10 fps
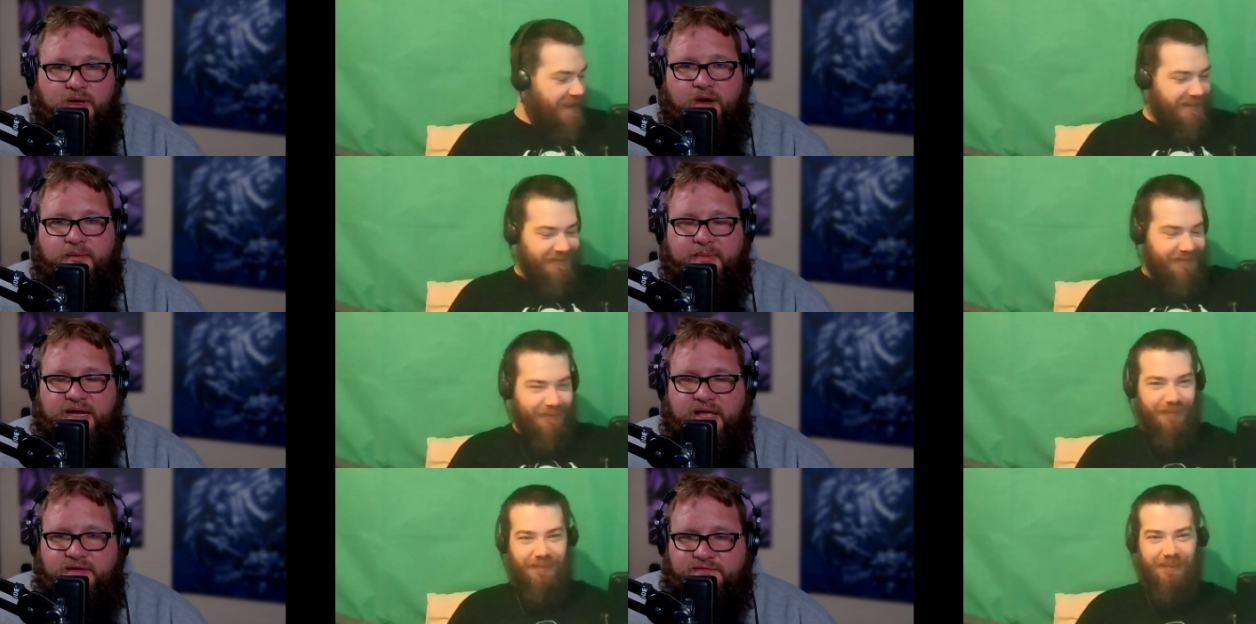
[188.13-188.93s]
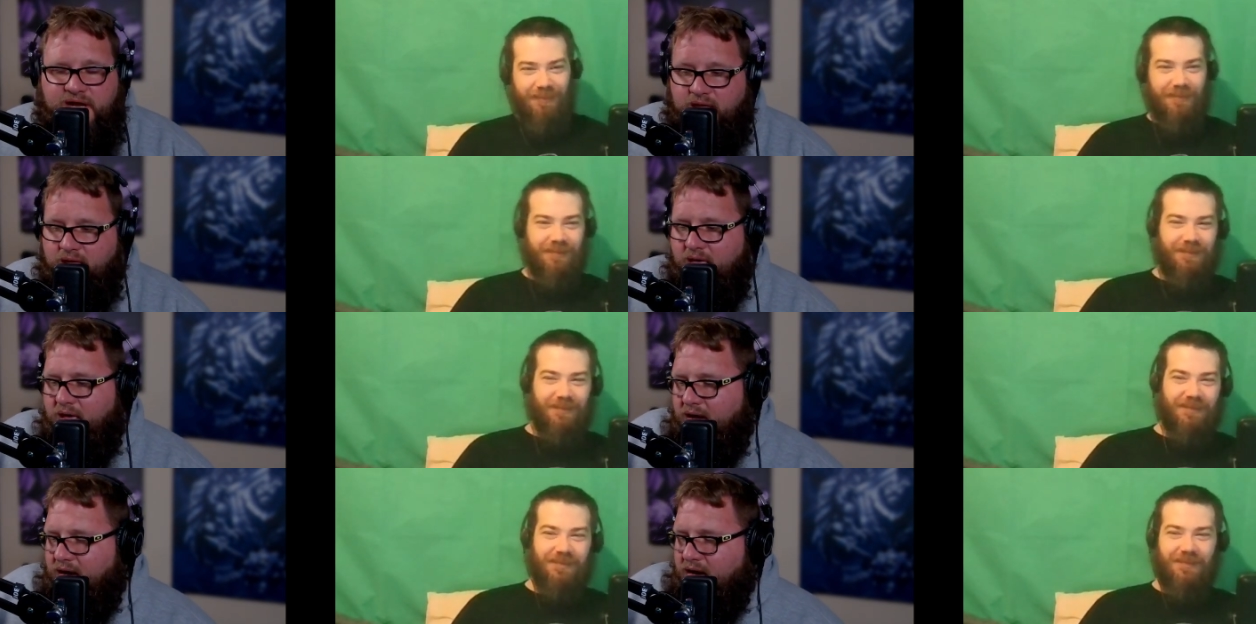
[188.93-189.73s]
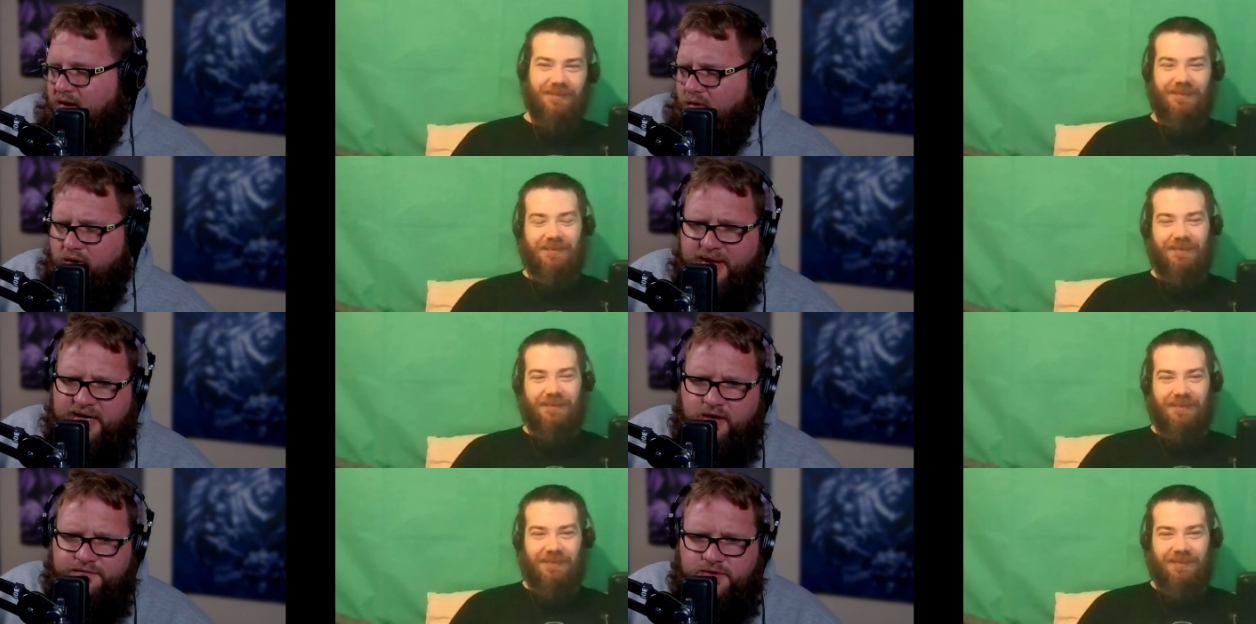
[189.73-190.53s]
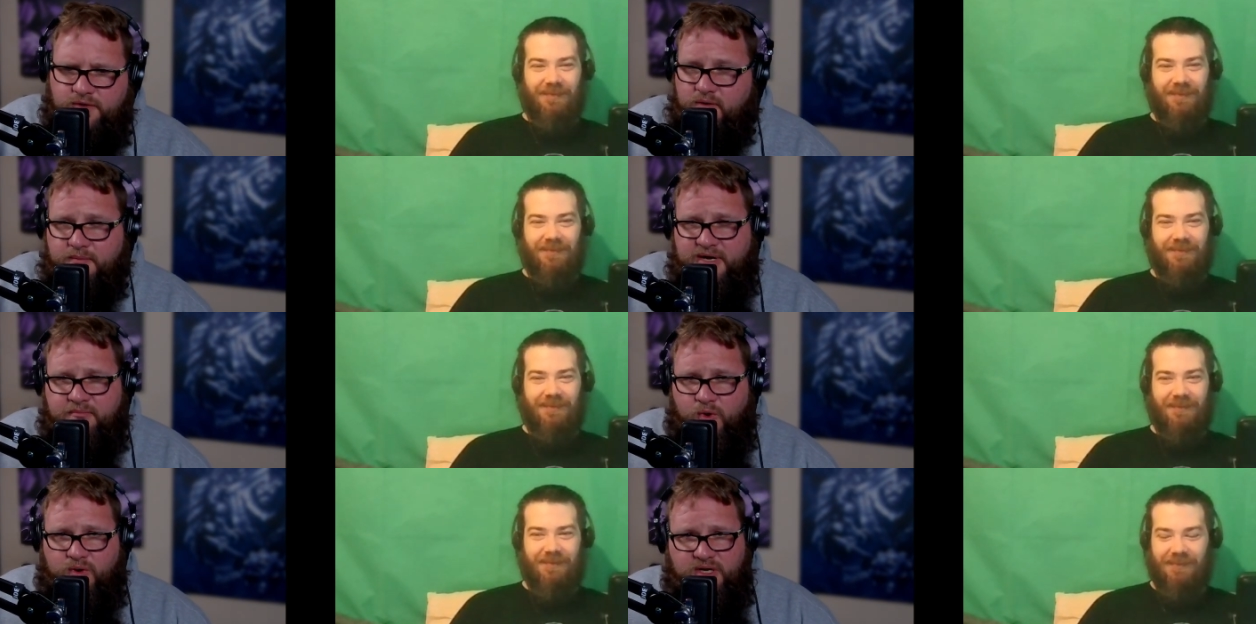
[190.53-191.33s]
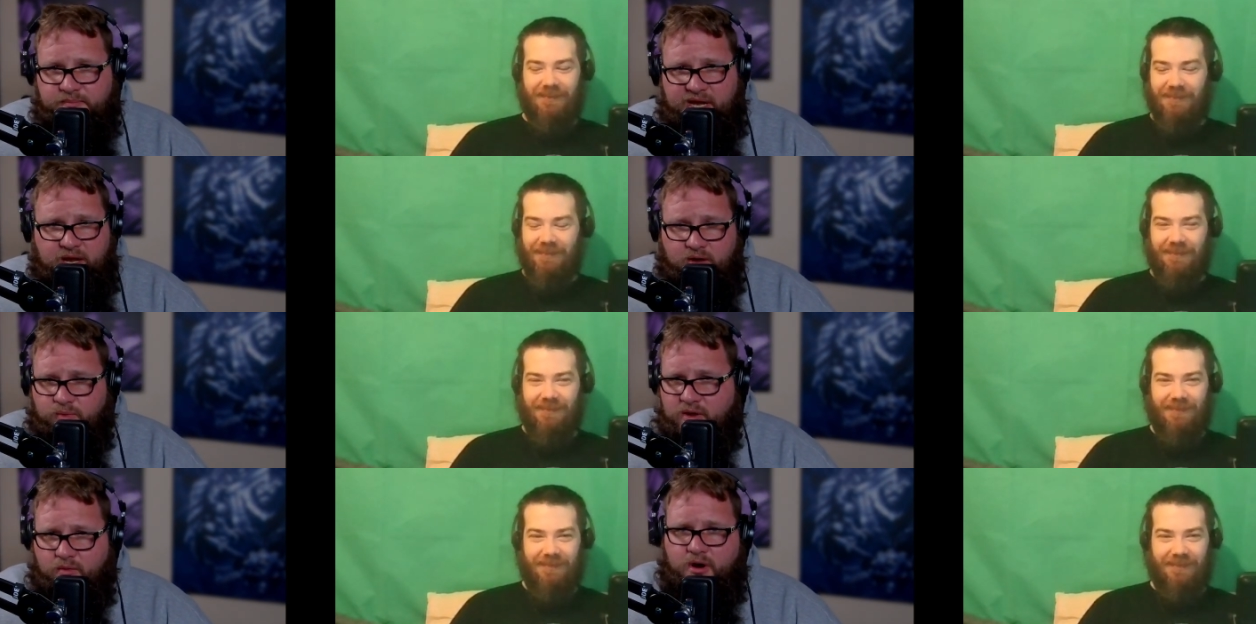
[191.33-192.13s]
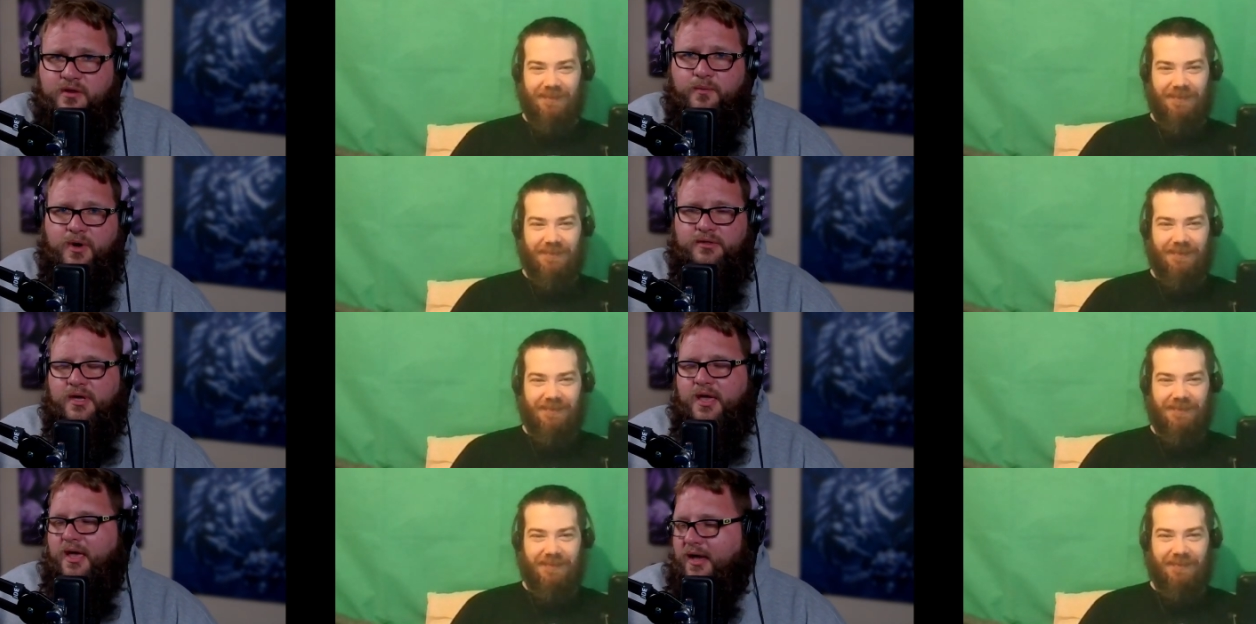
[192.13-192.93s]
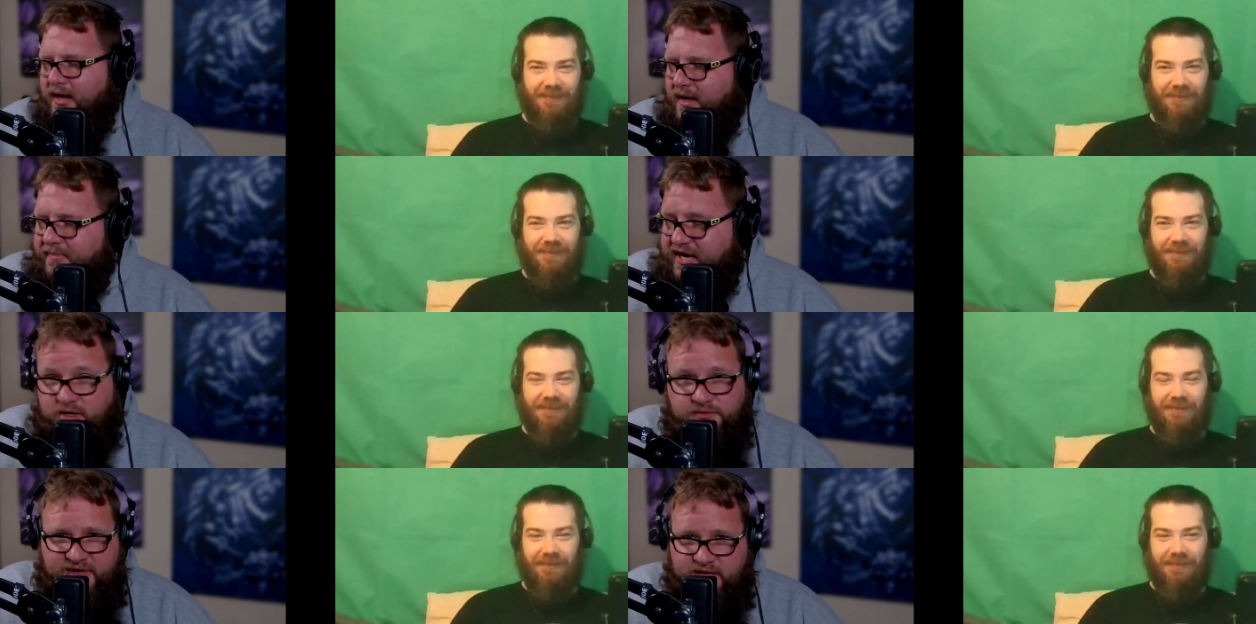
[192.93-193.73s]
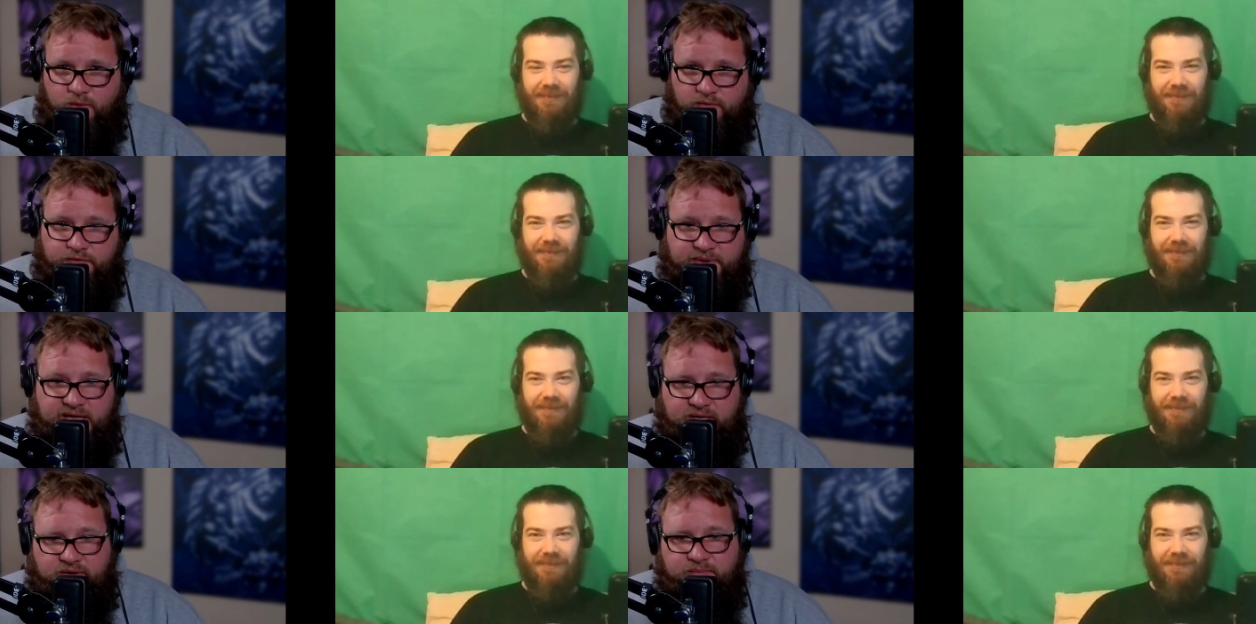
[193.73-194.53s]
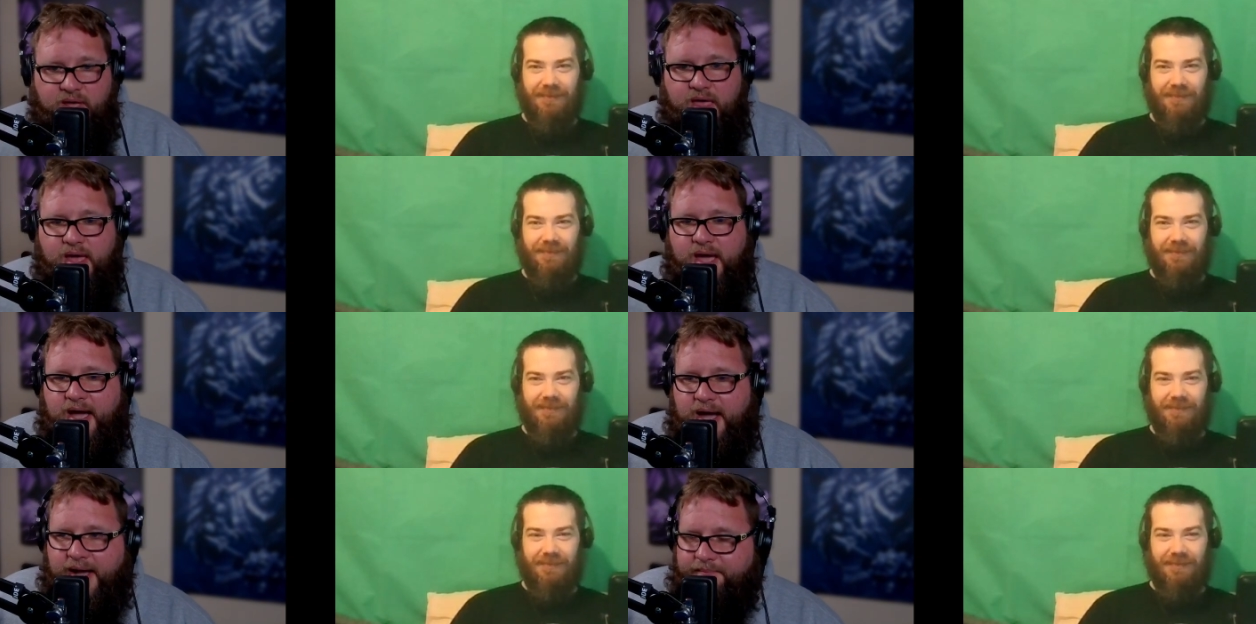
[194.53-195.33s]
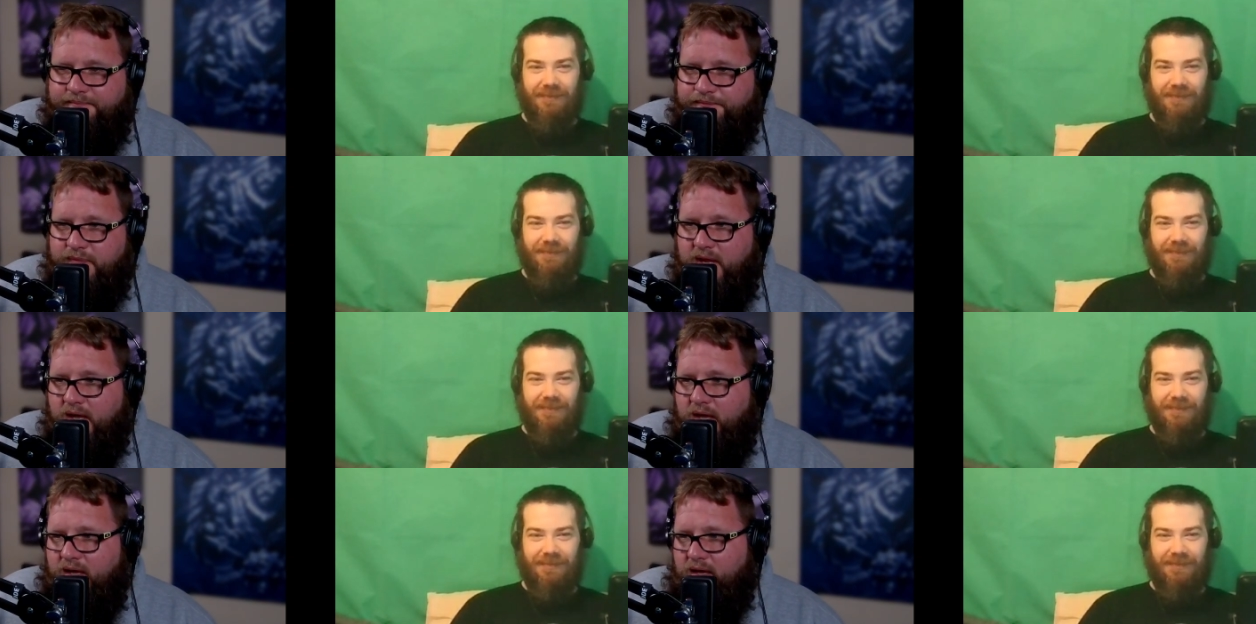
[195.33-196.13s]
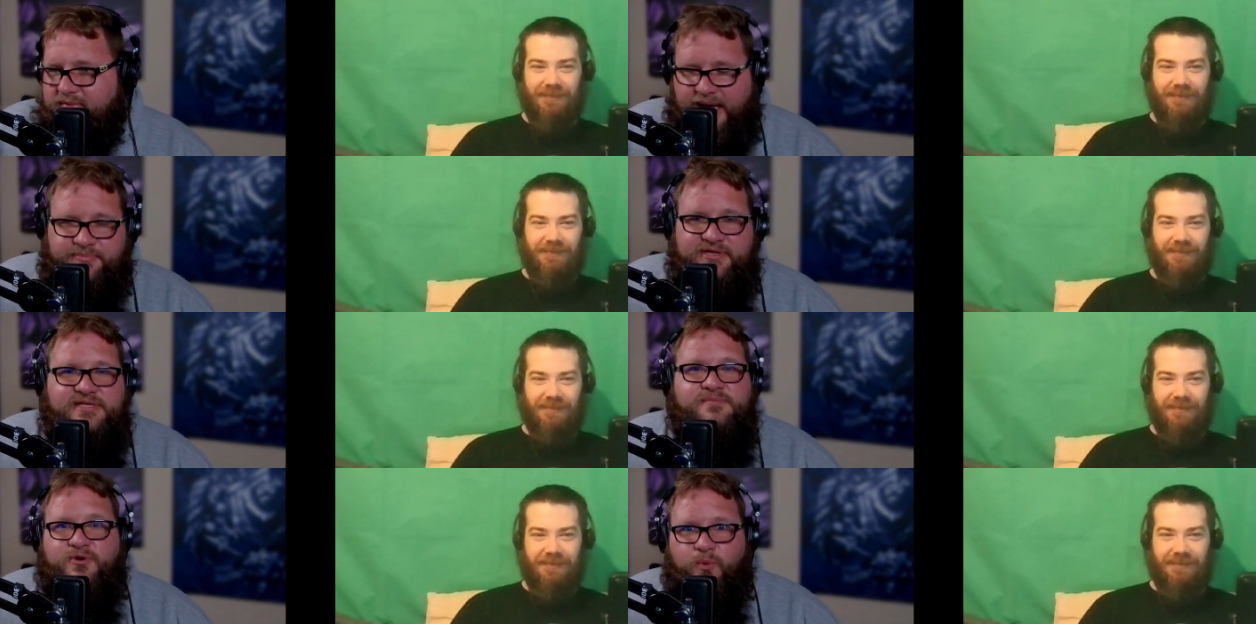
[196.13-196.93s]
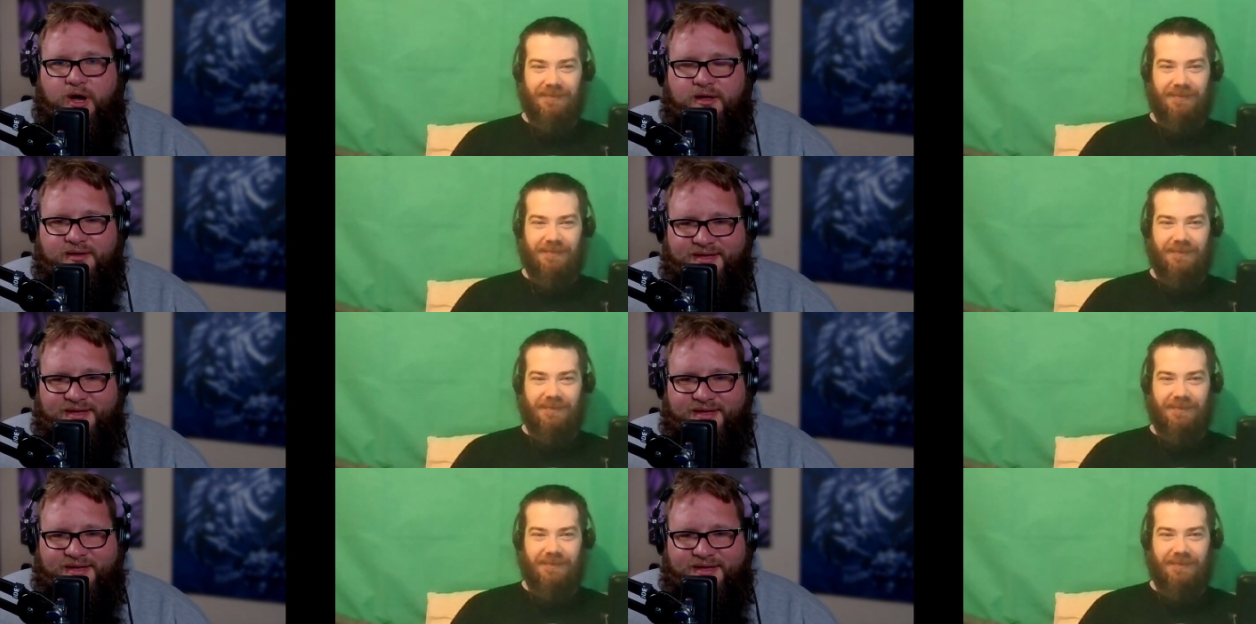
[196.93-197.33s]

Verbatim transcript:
Speaker 1: on a Monday evening uh, or a Monday afternoon or a Monday morning, depending on where you are in the world. Uh, but I do thank you all for being here. Um, capitalism at work.